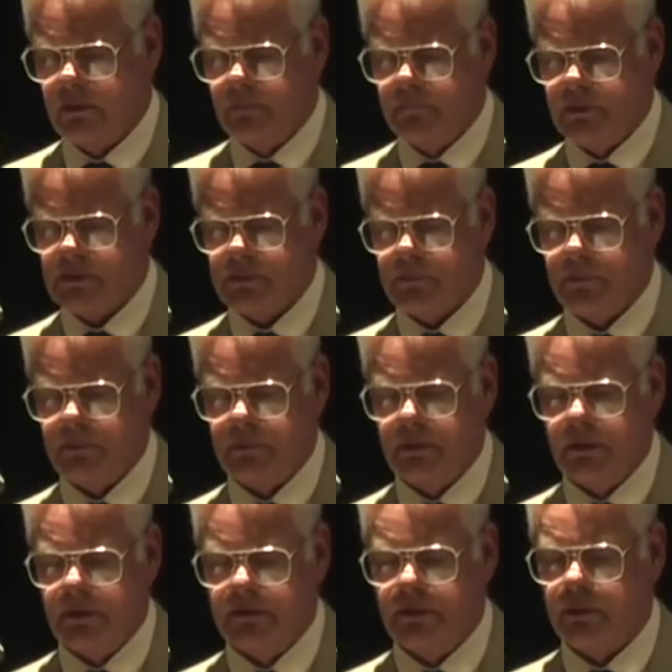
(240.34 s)
Municipal
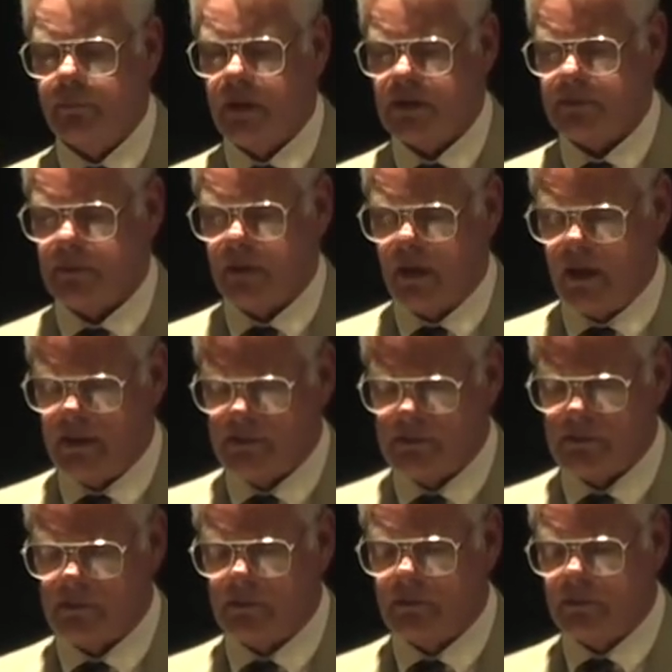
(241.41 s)
Deer Management Alliance
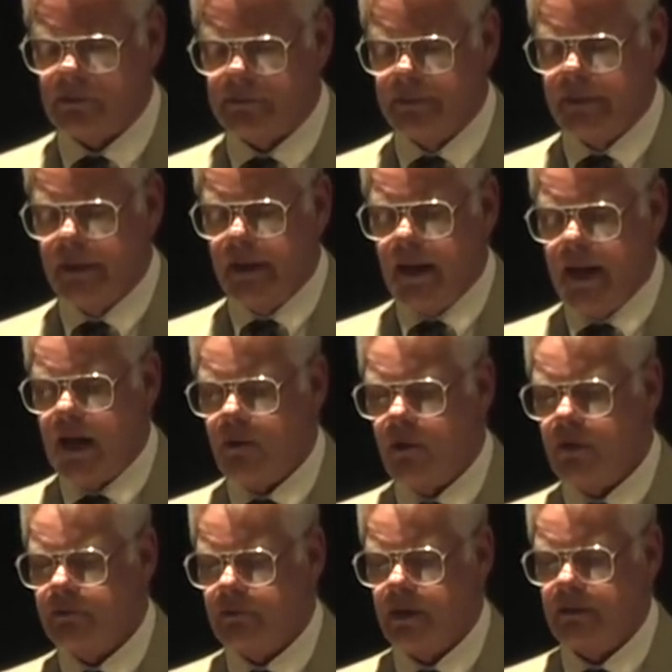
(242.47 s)
to learn how
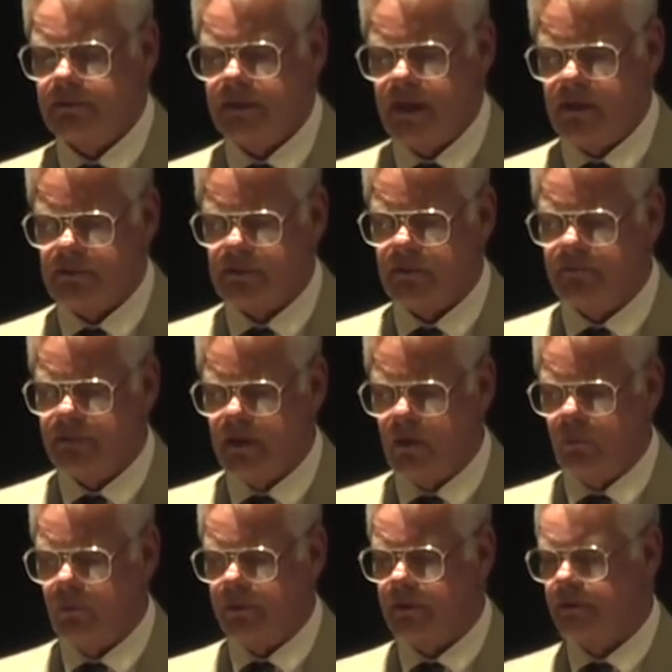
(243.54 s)
other towns have dealt
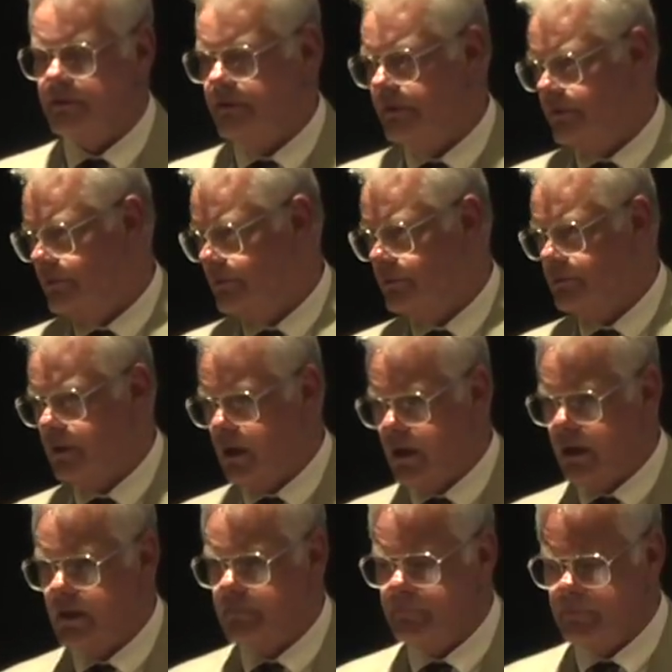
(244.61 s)
with the deer
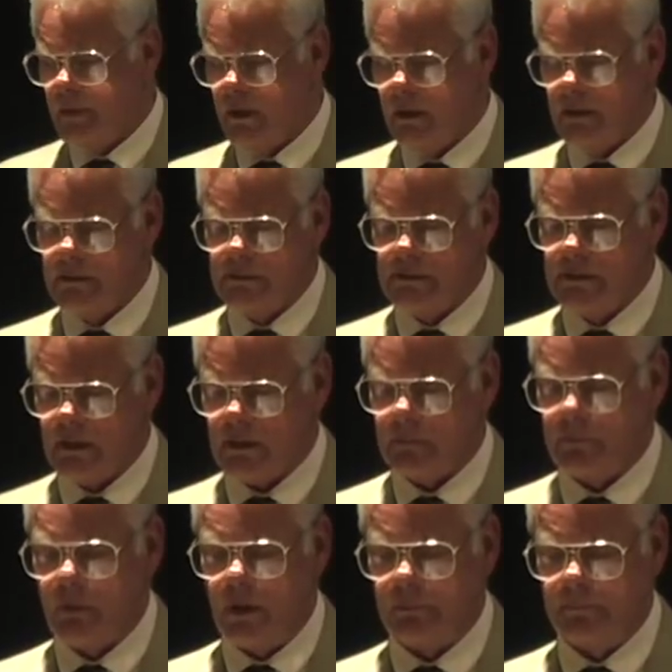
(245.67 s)
Lyme tick
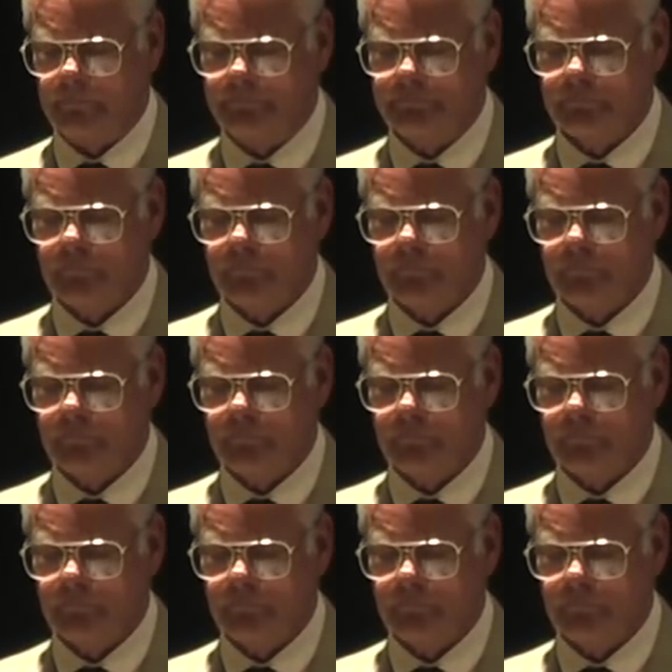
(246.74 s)
problem.